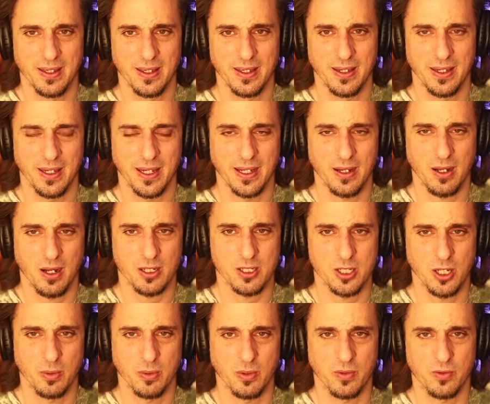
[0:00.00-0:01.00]
in
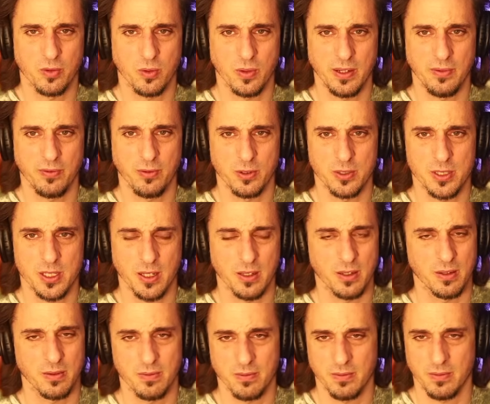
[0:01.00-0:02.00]
October of
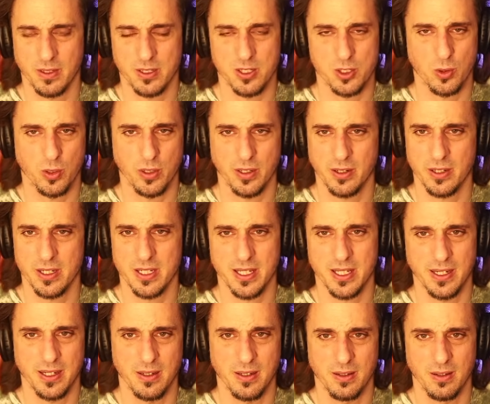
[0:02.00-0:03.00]
2014, Extraordinary
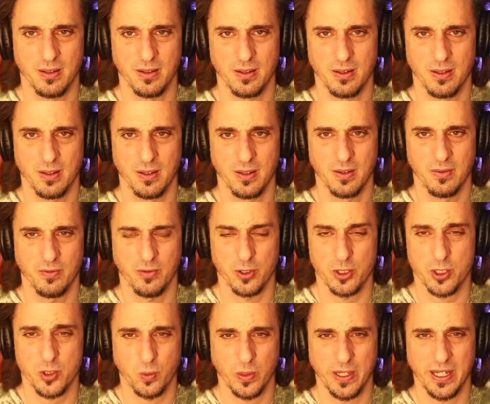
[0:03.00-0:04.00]
Synod?
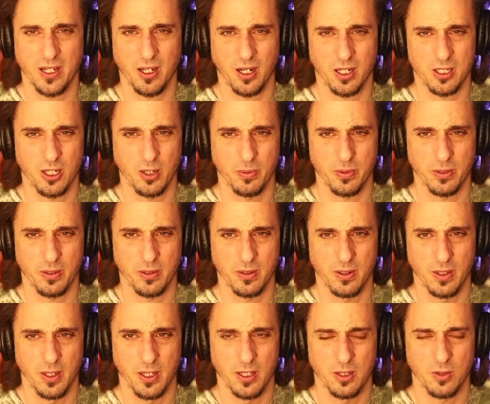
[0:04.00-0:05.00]
First week, October
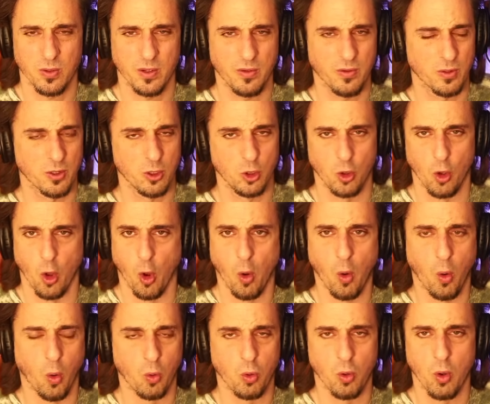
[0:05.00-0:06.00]
2014.
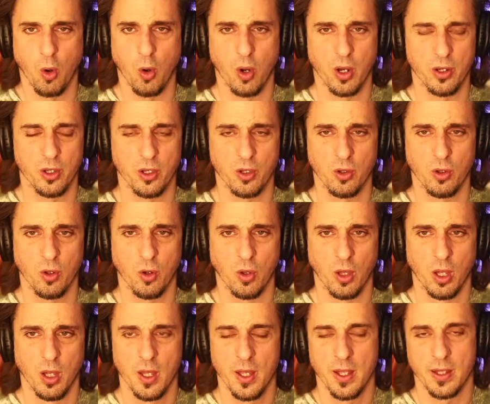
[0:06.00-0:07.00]
No, I didn't know.
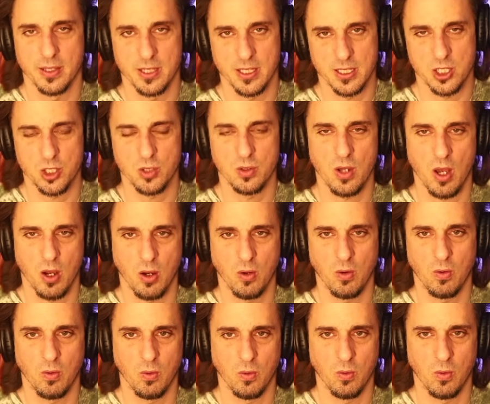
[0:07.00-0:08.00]
Did you
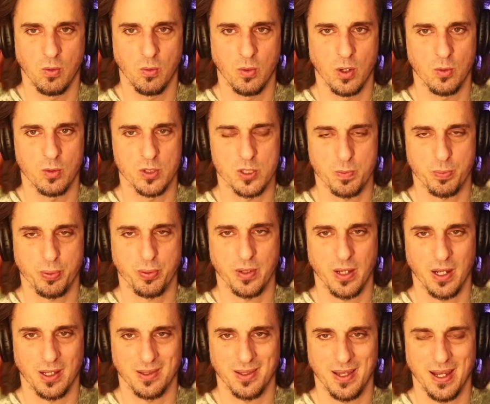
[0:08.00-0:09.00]
know what was
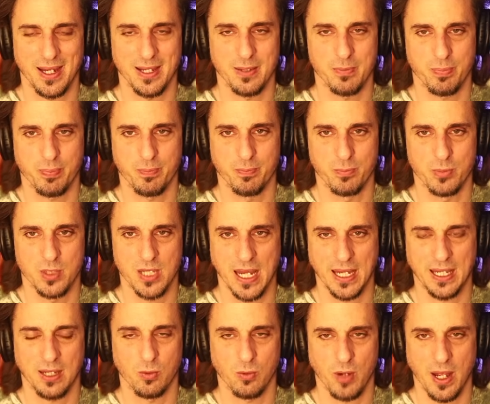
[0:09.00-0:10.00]
a line
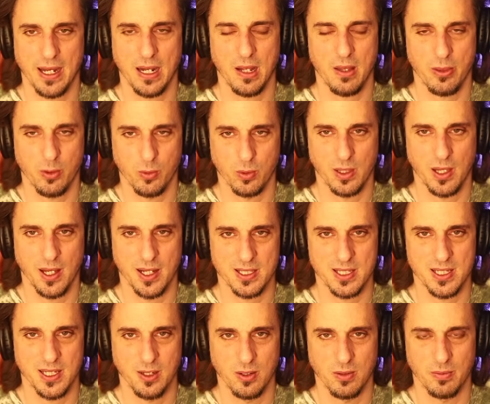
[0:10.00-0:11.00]
taken right out of the
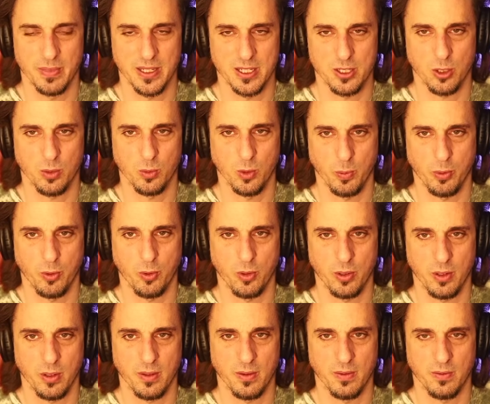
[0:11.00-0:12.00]
Relatio midterm
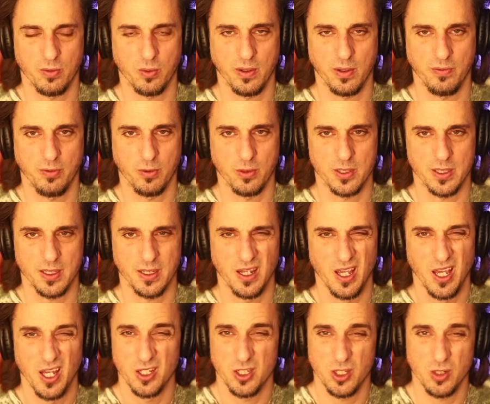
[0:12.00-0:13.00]
report of 2014?
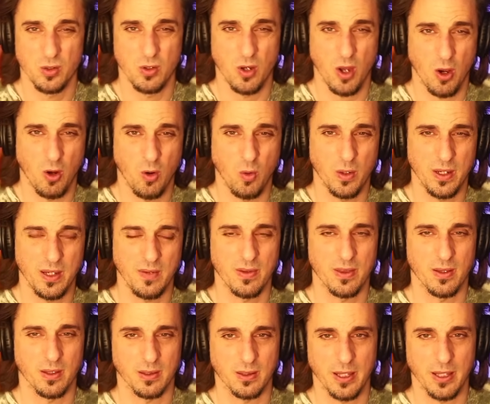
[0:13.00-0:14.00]
Do you know what even
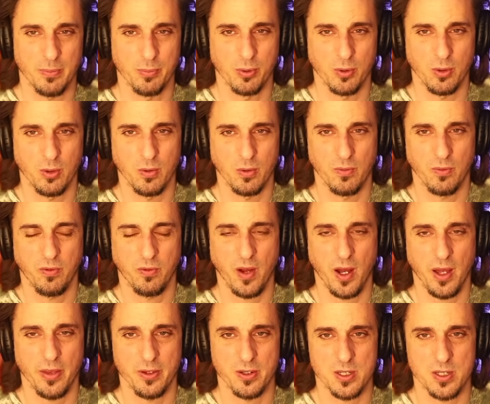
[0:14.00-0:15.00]
the liberal
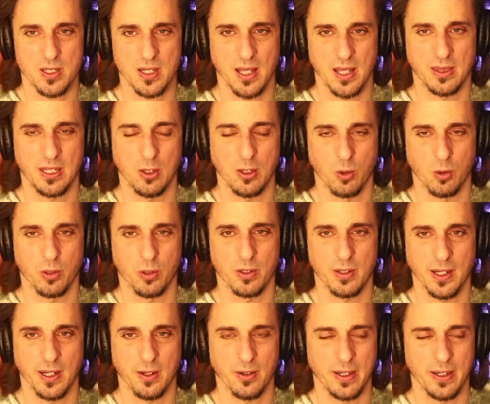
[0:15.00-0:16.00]
fathers at the
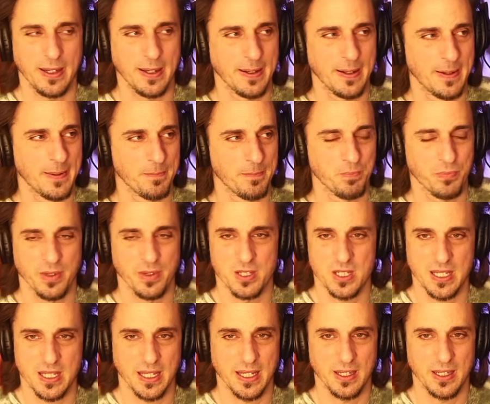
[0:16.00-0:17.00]
Ordinary
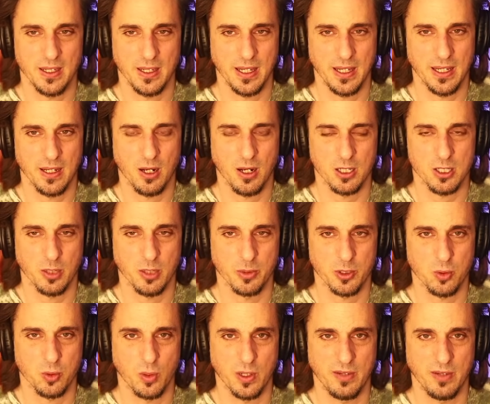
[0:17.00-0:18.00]
Synod in October
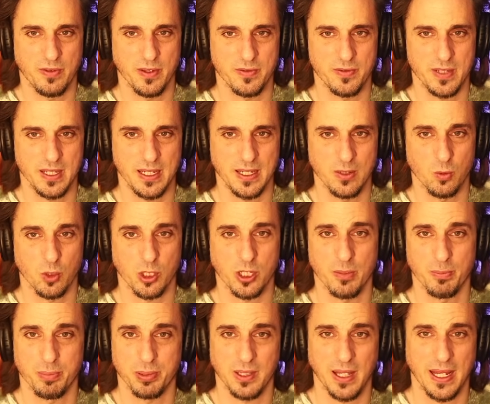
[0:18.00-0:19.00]
2015 were
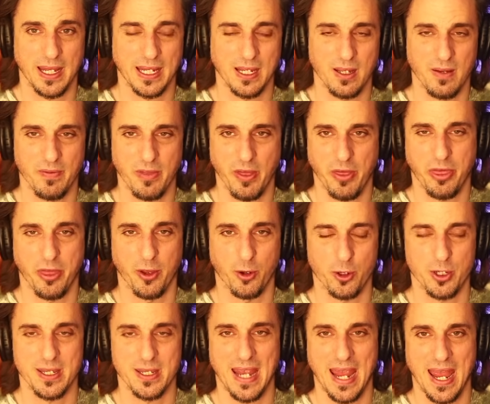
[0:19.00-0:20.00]
complaining of the
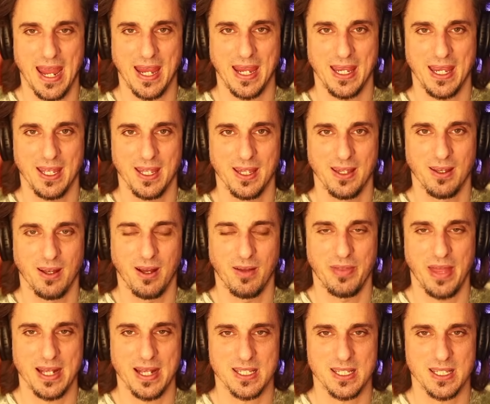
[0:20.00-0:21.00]
third day of
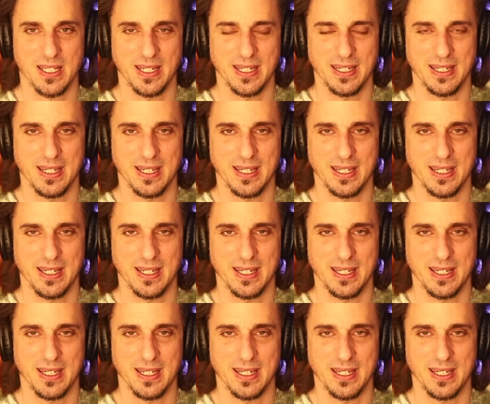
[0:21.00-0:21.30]
that synod,